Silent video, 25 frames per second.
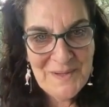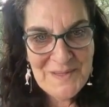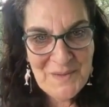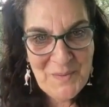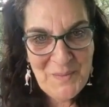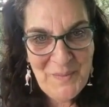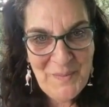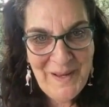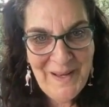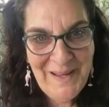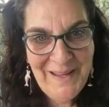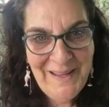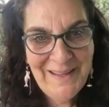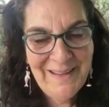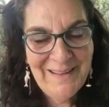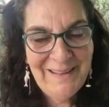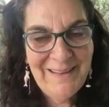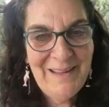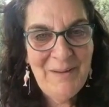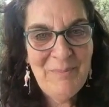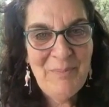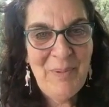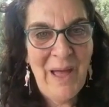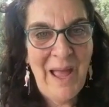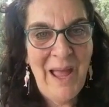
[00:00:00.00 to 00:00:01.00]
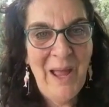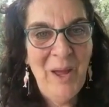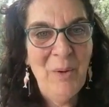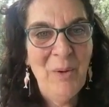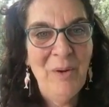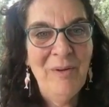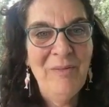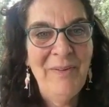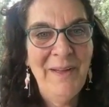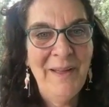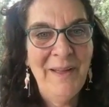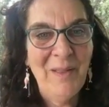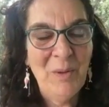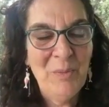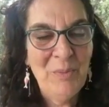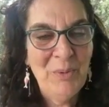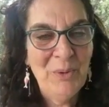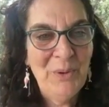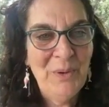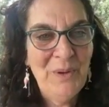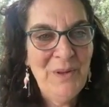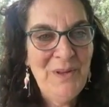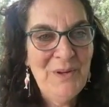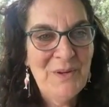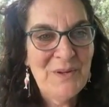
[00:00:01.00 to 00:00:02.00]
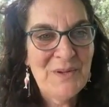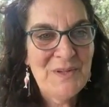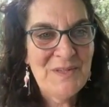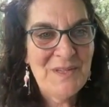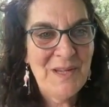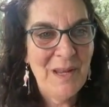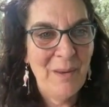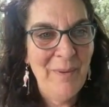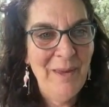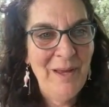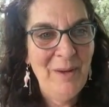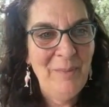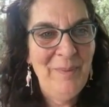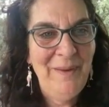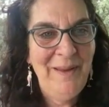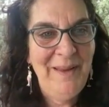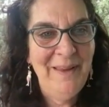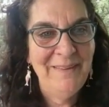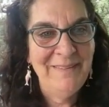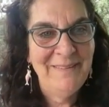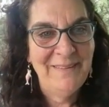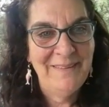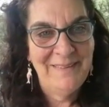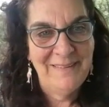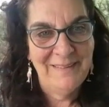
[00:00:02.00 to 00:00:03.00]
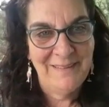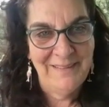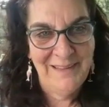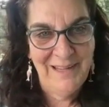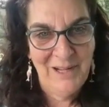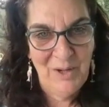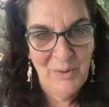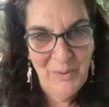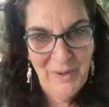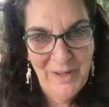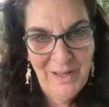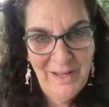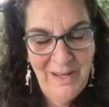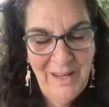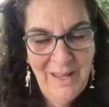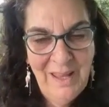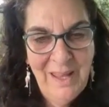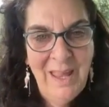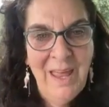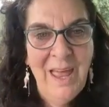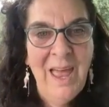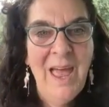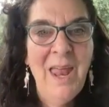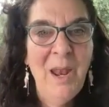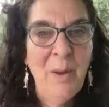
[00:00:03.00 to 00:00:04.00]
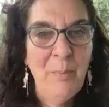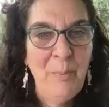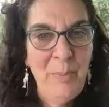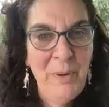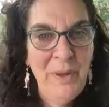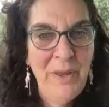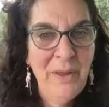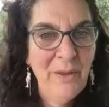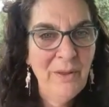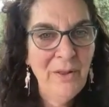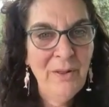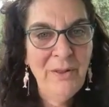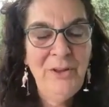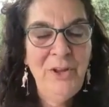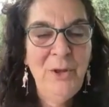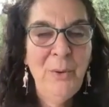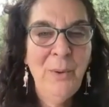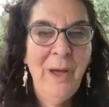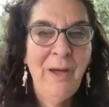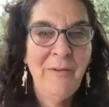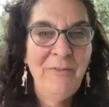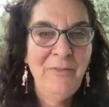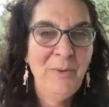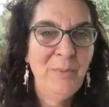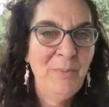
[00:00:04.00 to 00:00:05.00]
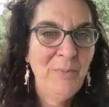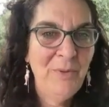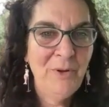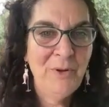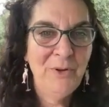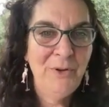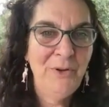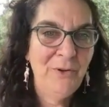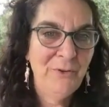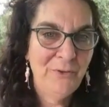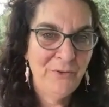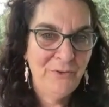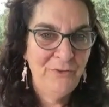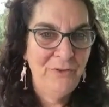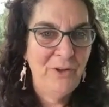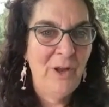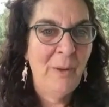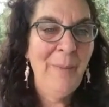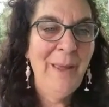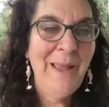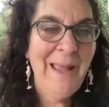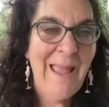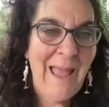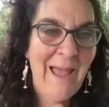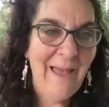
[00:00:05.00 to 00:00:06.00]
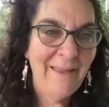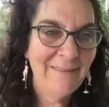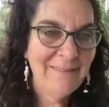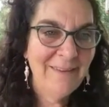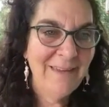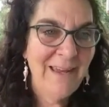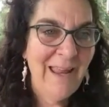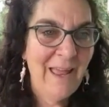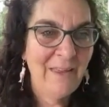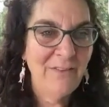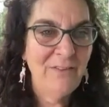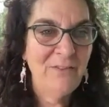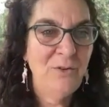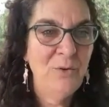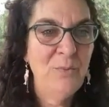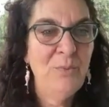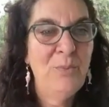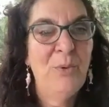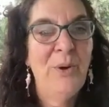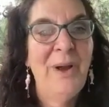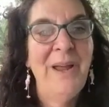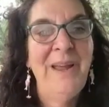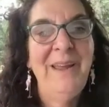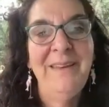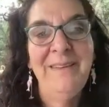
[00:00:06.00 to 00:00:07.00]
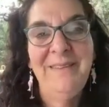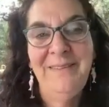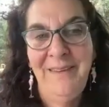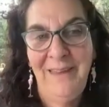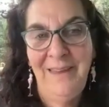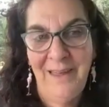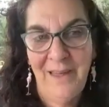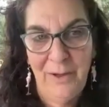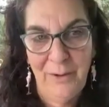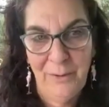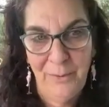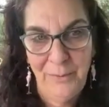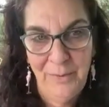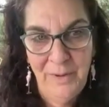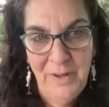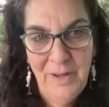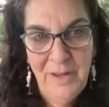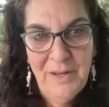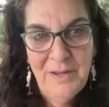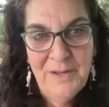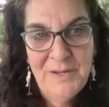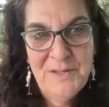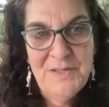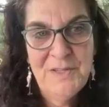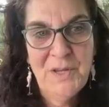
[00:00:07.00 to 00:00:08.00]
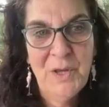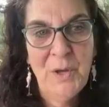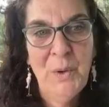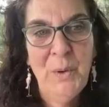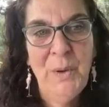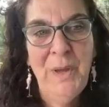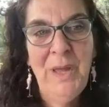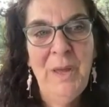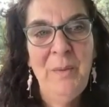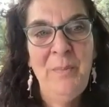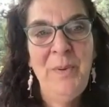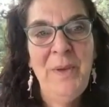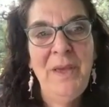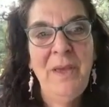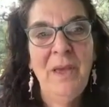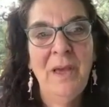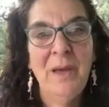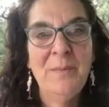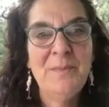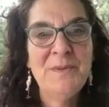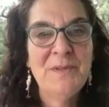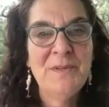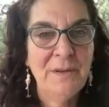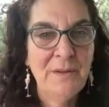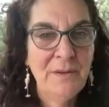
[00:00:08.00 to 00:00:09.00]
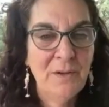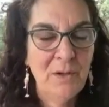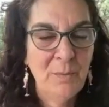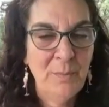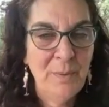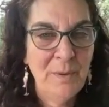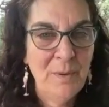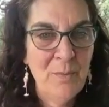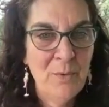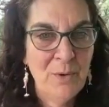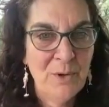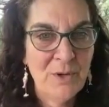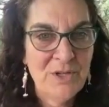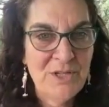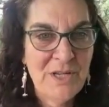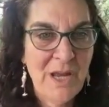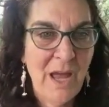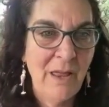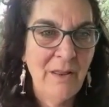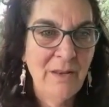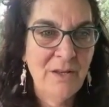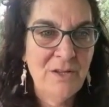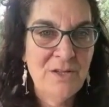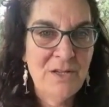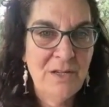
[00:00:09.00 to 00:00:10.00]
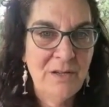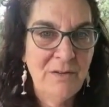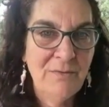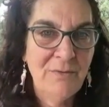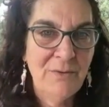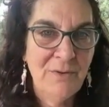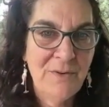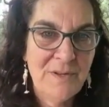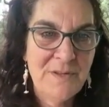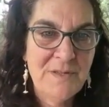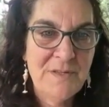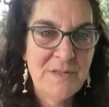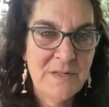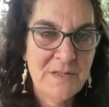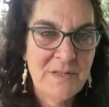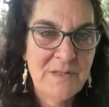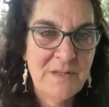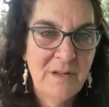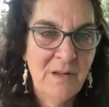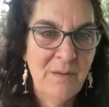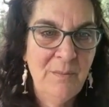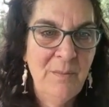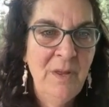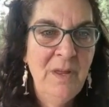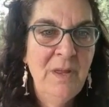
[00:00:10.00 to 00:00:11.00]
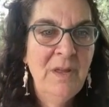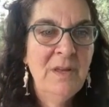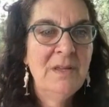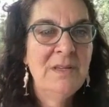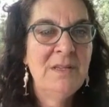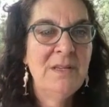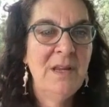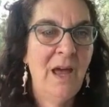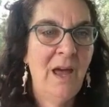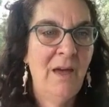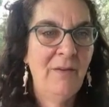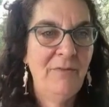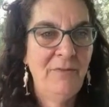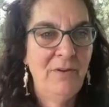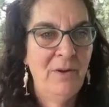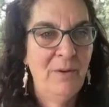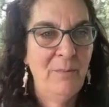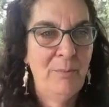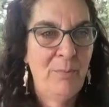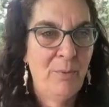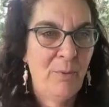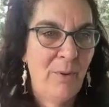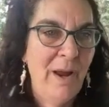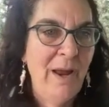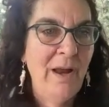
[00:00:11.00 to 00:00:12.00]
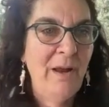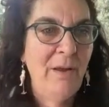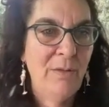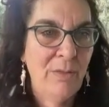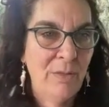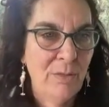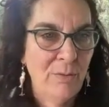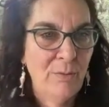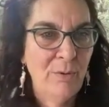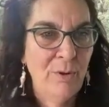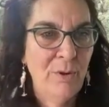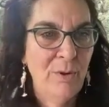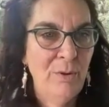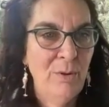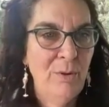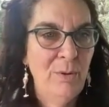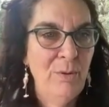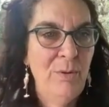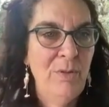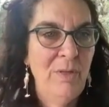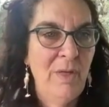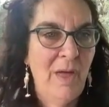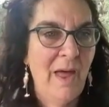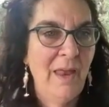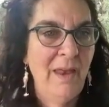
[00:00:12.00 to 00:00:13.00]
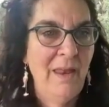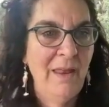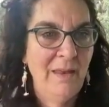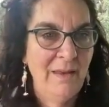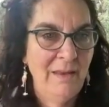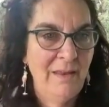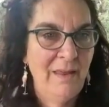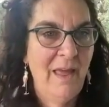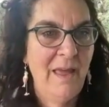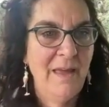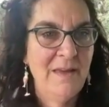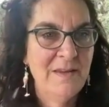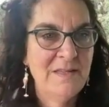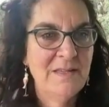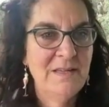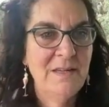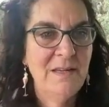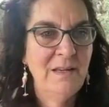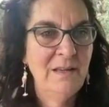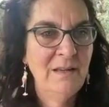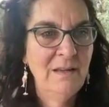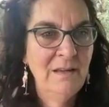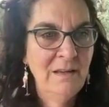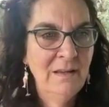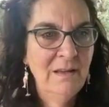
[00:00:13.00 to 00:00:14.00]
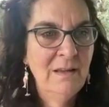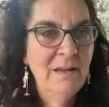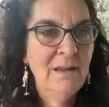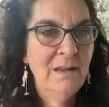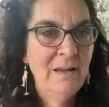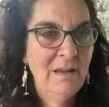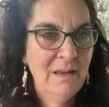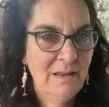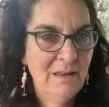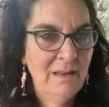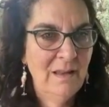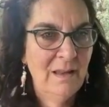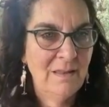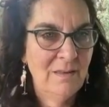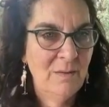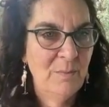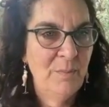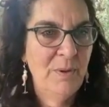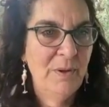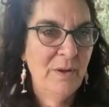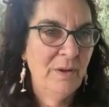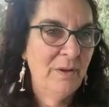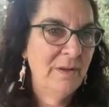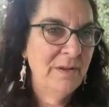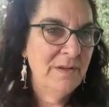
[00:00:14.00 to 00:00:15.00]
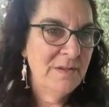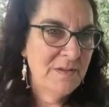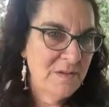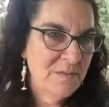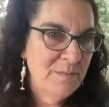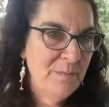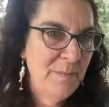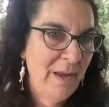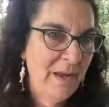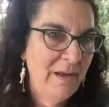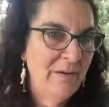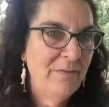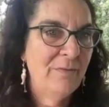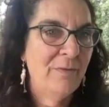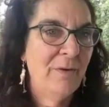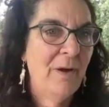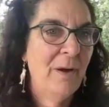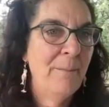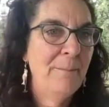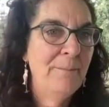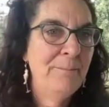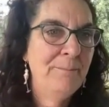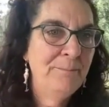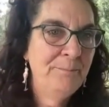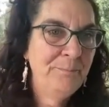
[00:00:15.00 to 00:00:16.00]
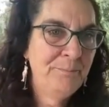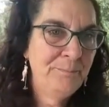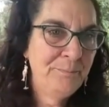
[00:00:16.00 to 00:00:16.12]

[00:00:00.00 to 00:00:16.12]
is immediately bioavailable in your stomach because it's liquid, and a pill, you have to, your stomach acid has to break it down. So it becomes a little bit more challenging for the system to have to break through that encasing that the pill is made from.